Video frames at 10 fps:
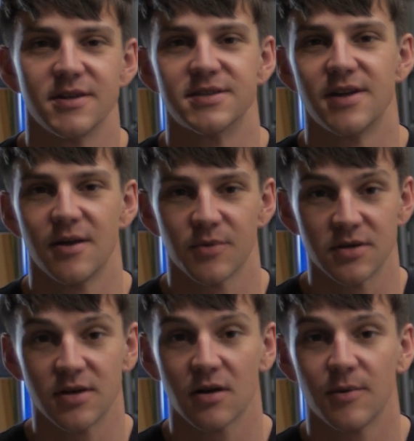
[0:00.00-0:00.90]
and today I'm going
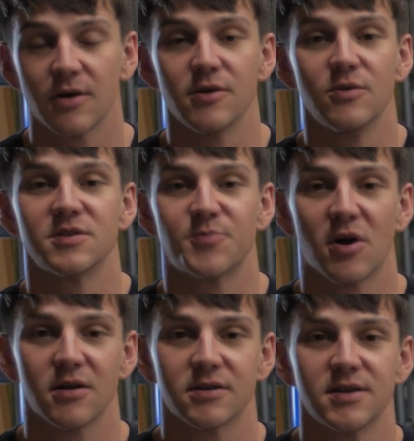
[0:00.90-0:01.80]
to talk about our newest
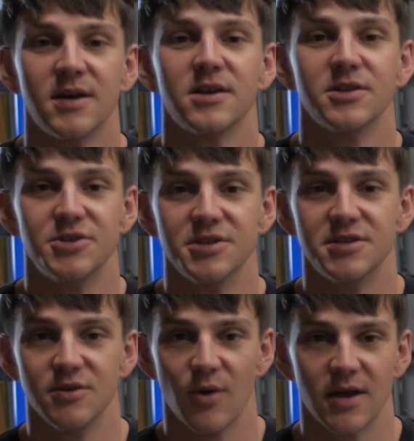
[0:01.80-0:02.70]
product, the
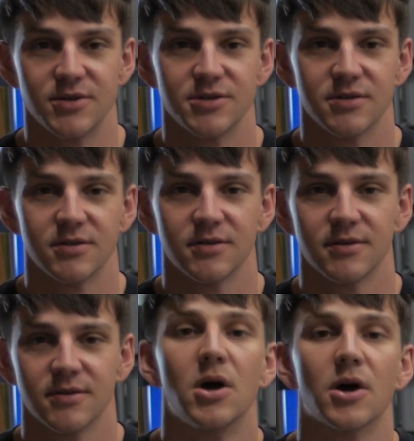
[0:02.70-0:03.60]

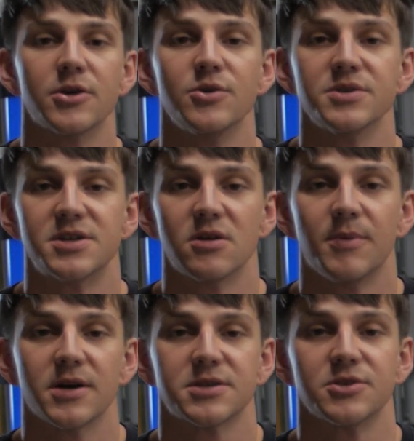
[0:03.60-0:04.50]
GCUH. Our newest
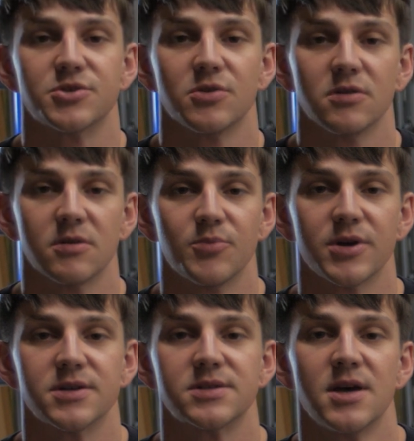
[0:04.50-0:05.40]
gearbox controller
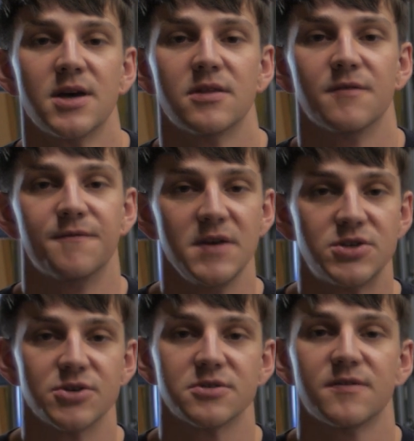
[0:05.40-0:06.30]
brings the
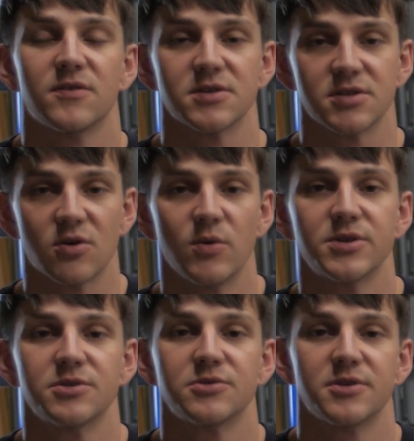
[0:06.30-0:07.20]
features of our
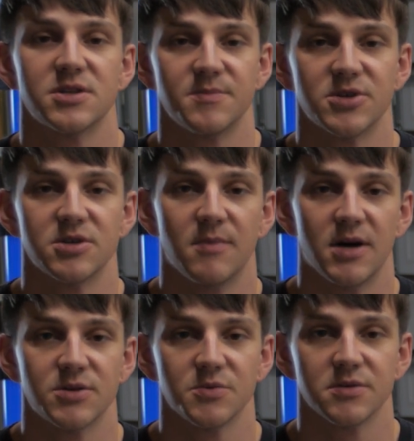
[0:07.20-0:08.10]
sequential transmission
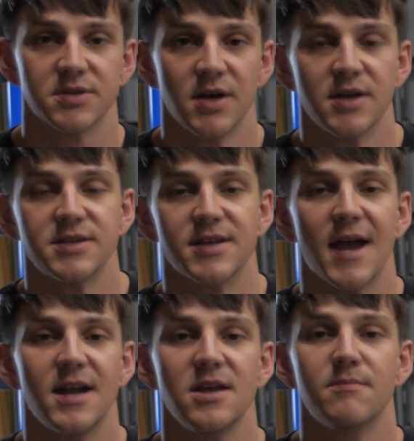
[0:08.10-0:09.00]
modules to
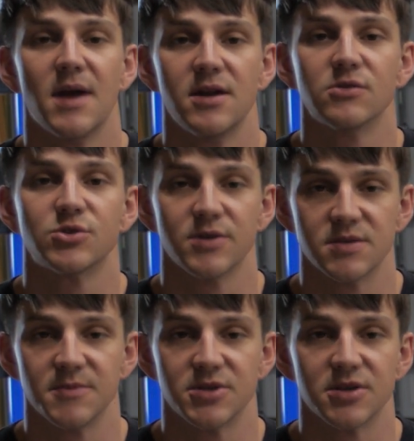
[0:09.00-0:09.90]
any manual
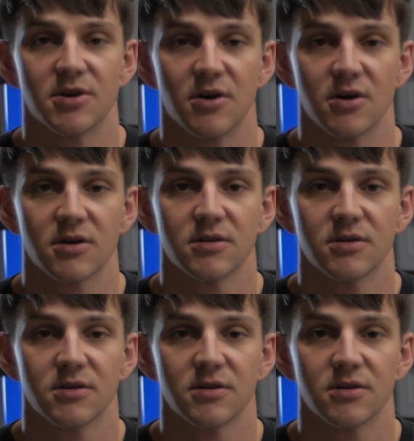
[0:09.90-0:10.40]
transmission car.